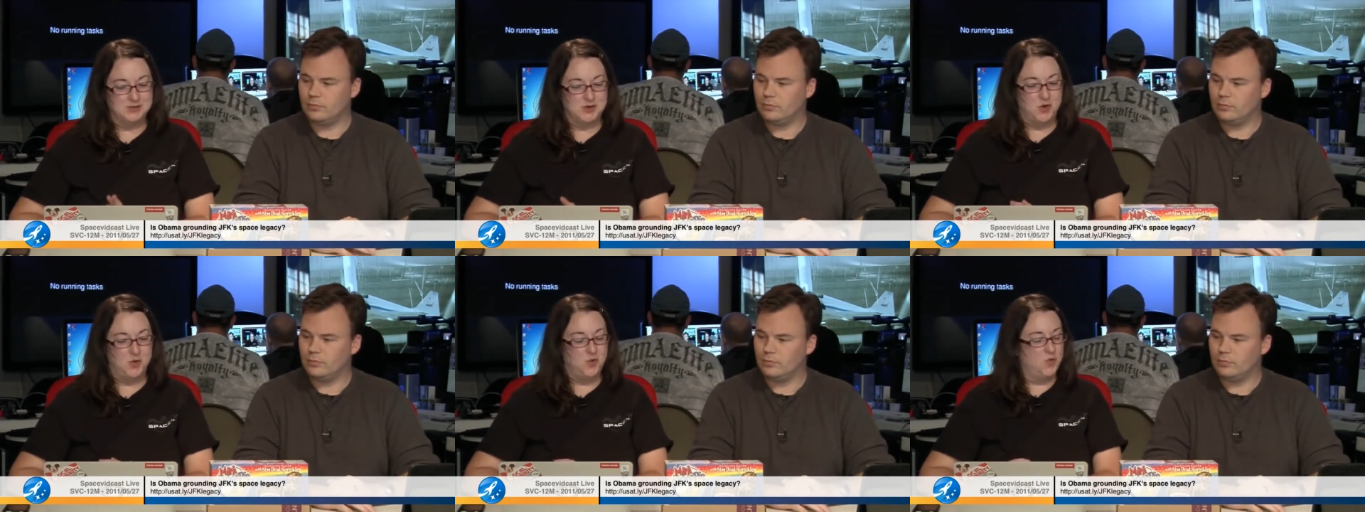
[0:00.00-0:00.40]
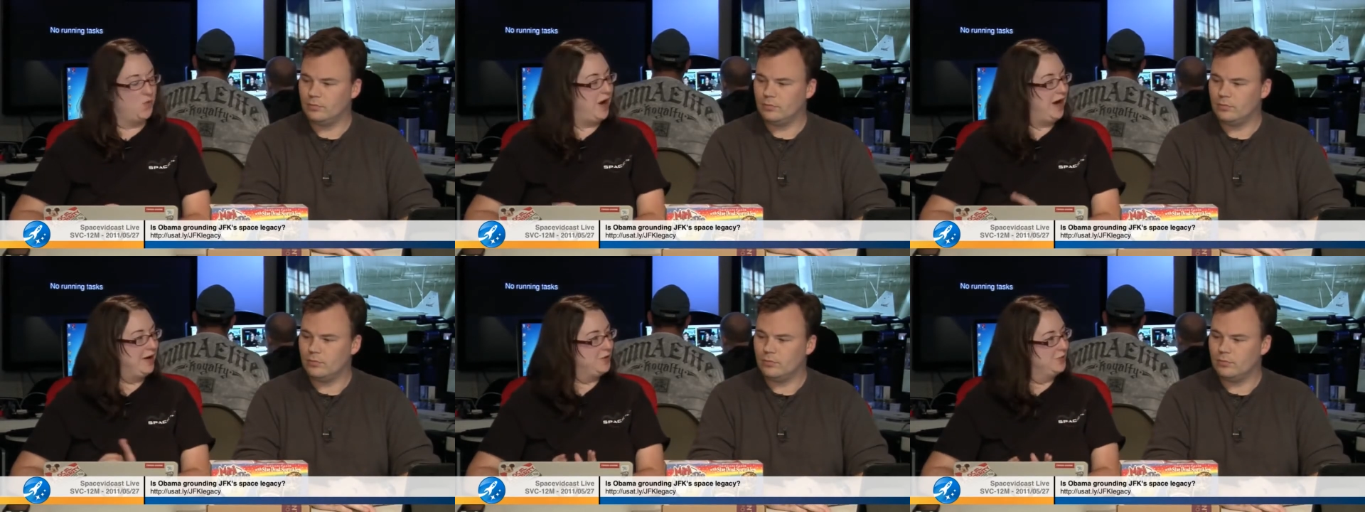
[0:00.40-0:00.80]
Speaker 1: so
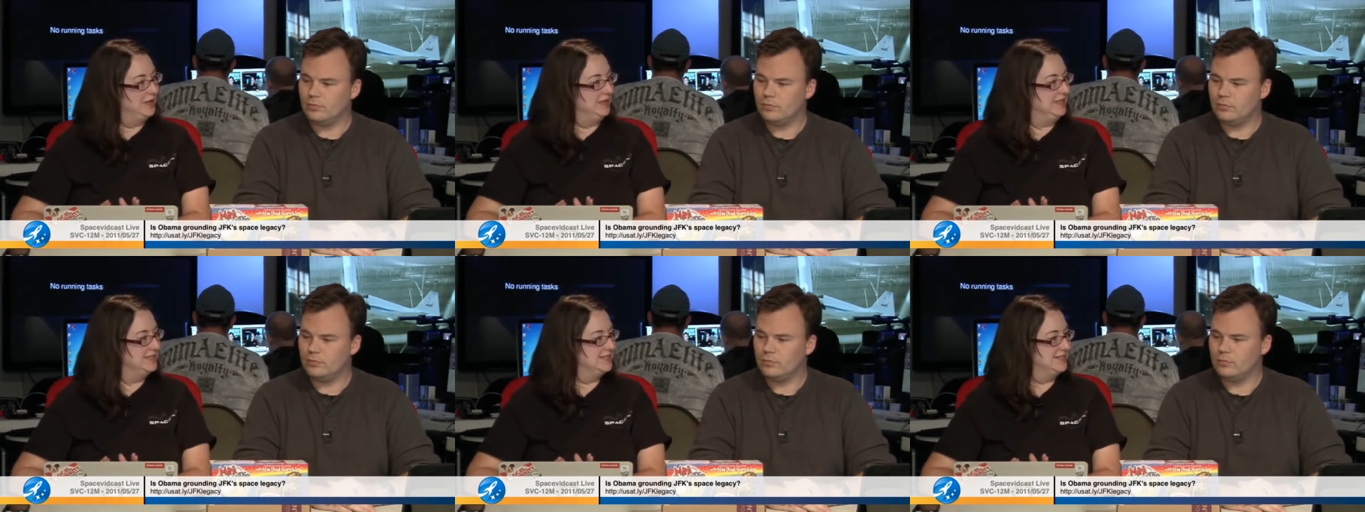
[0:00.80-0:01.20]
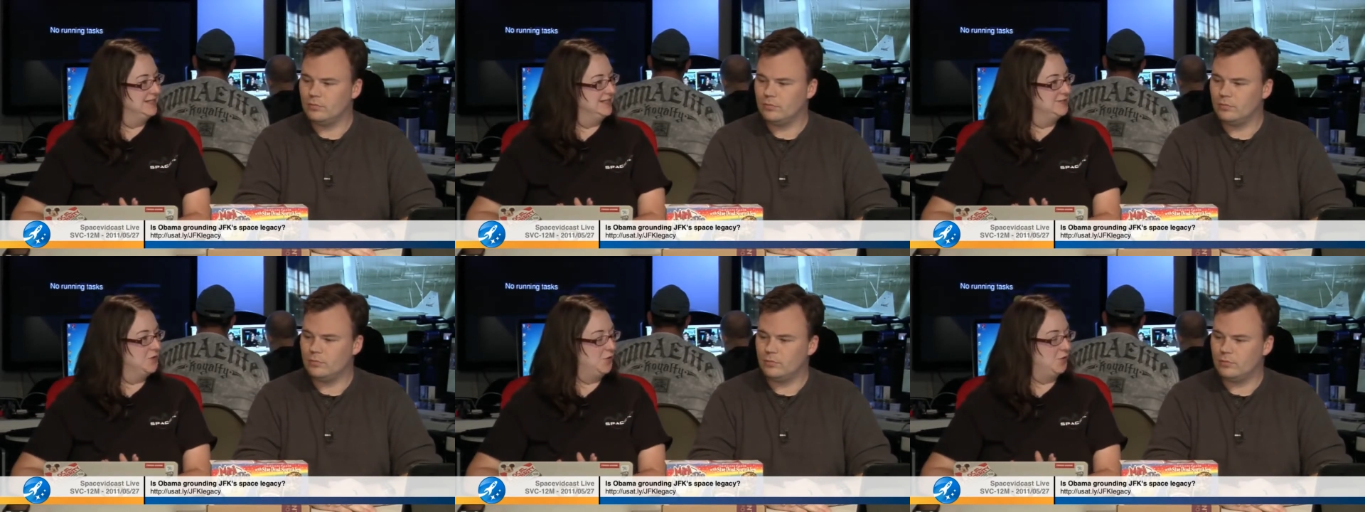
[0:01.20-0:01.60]
why are we
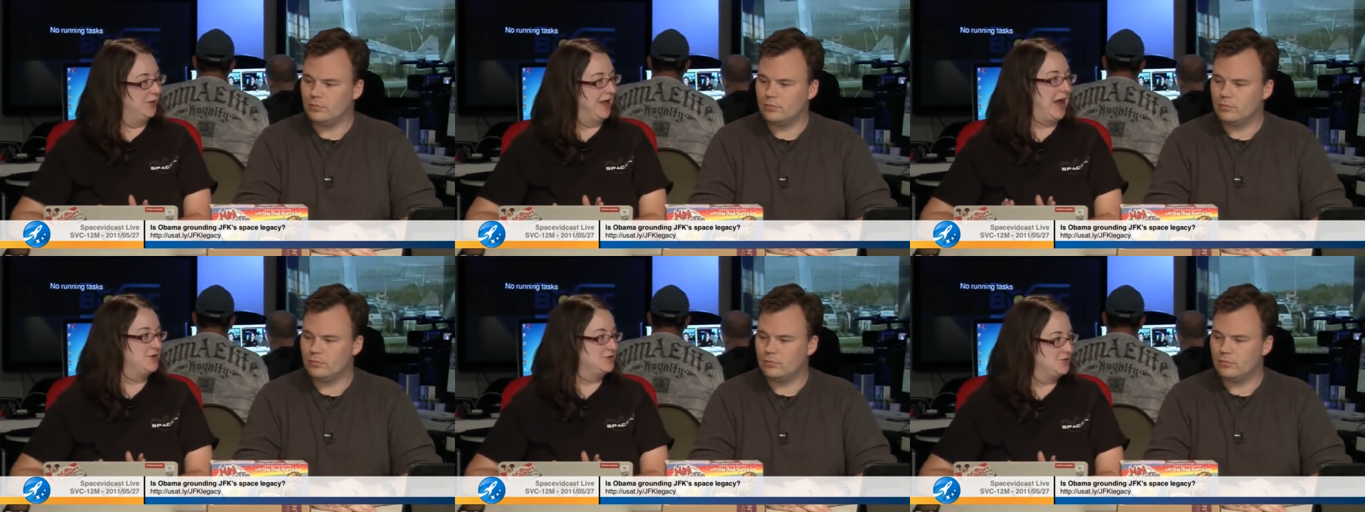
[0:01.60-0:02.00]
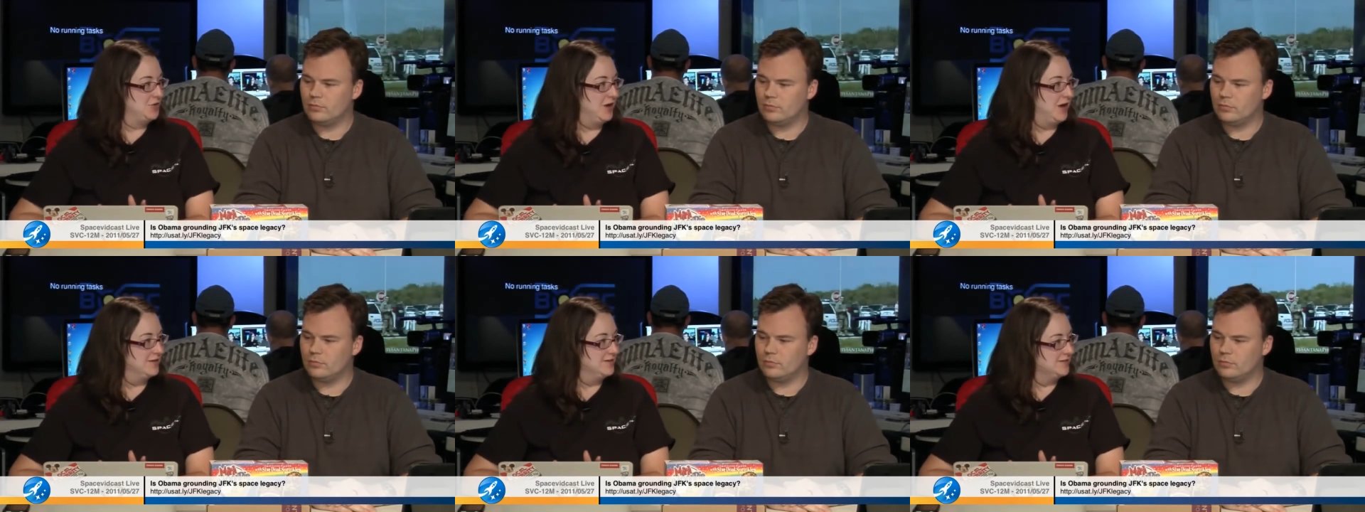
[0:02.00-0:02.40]
listening to old
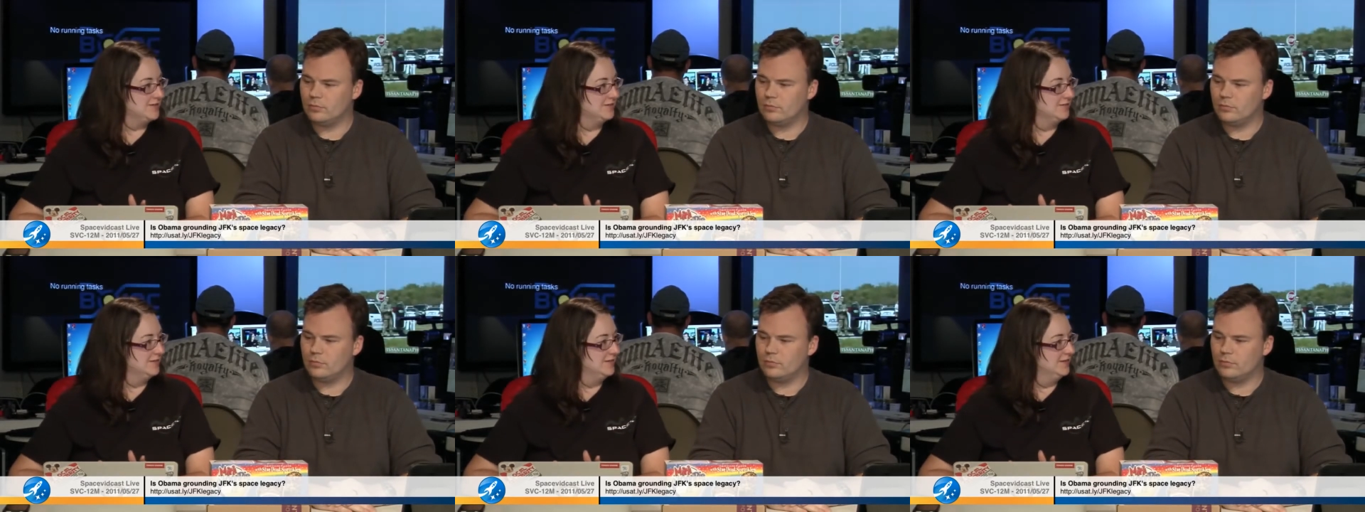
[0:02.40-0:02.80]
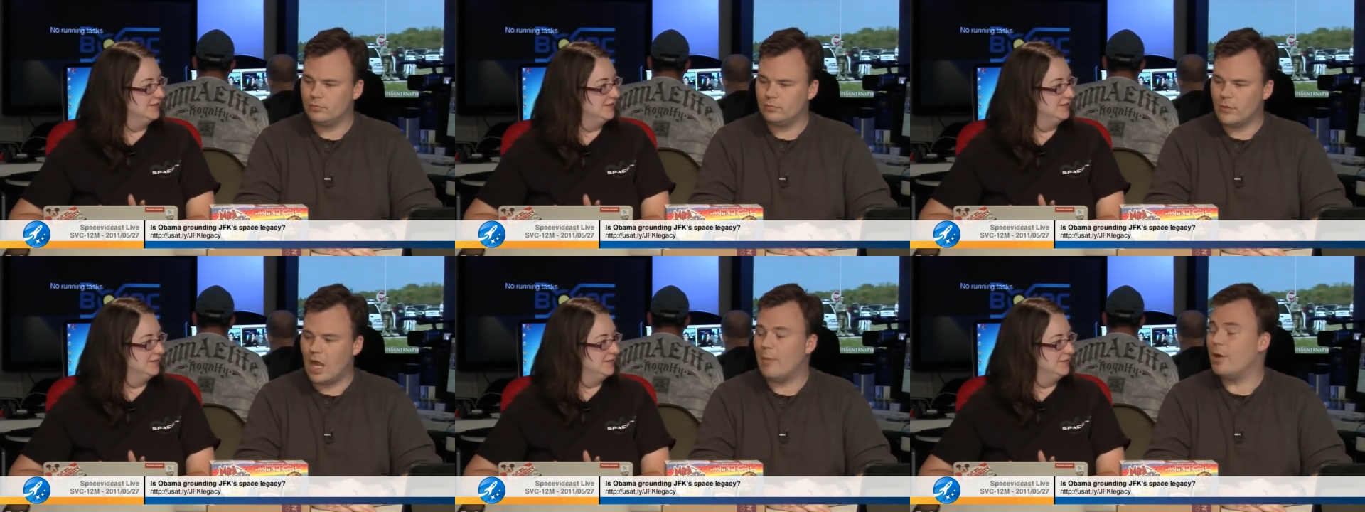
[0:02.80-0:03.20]
astronauts?
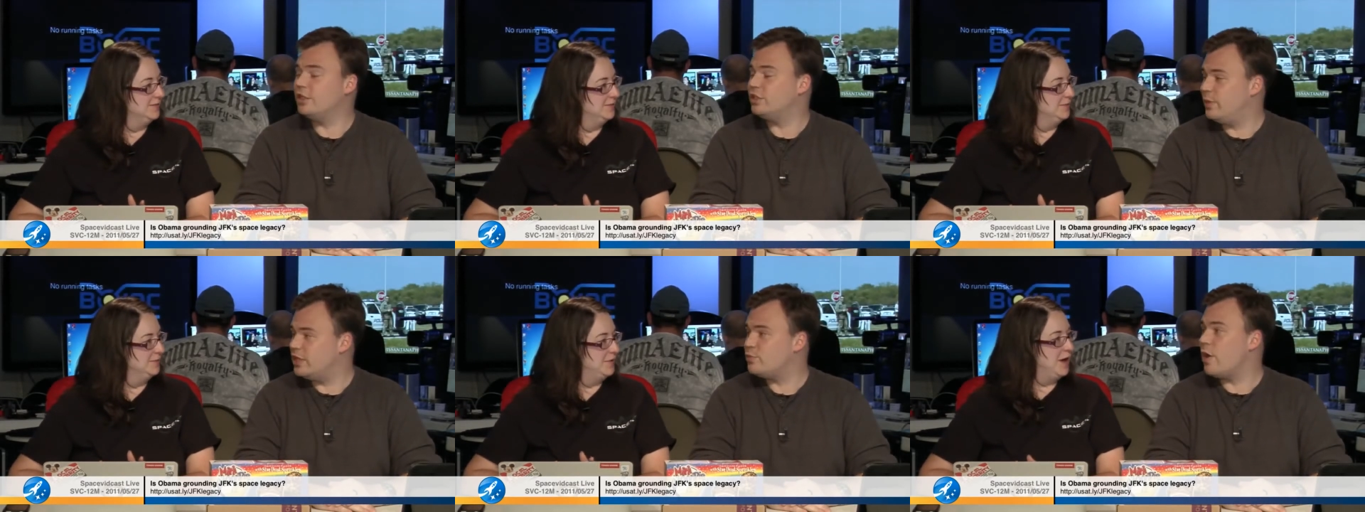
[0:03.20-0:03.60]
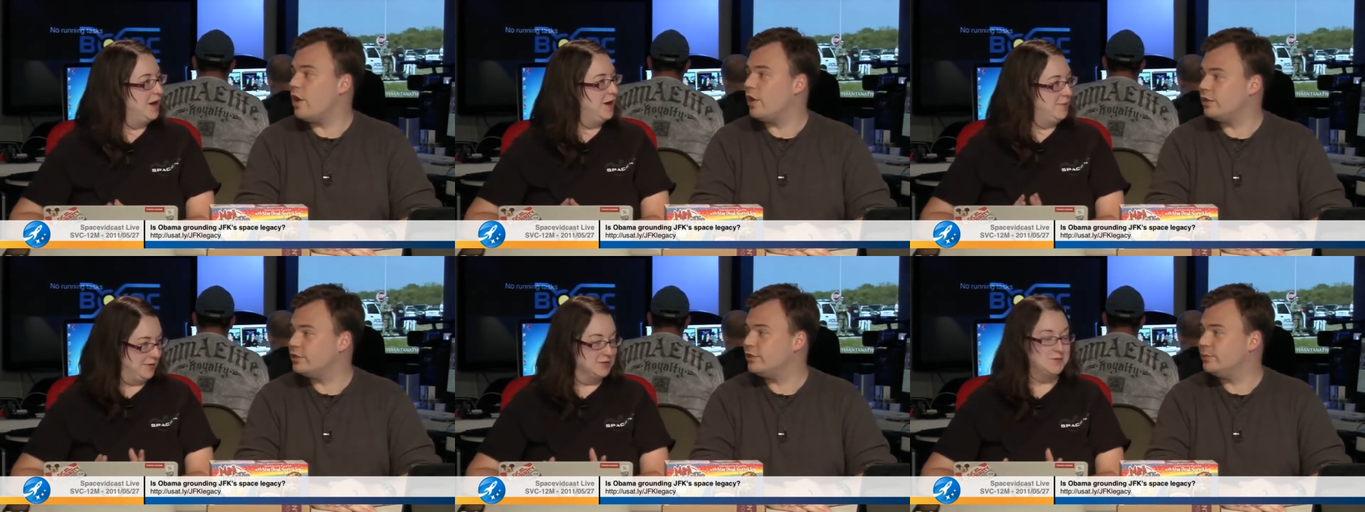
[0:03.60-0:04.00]
Speaker 2: About space policy.
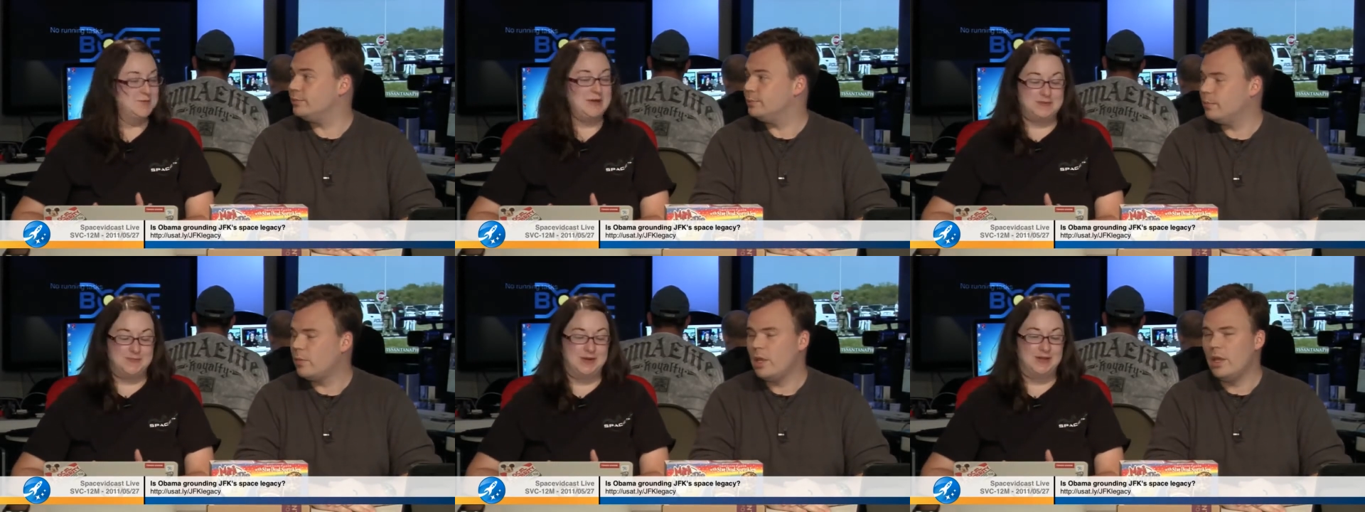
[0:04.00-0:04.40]
About space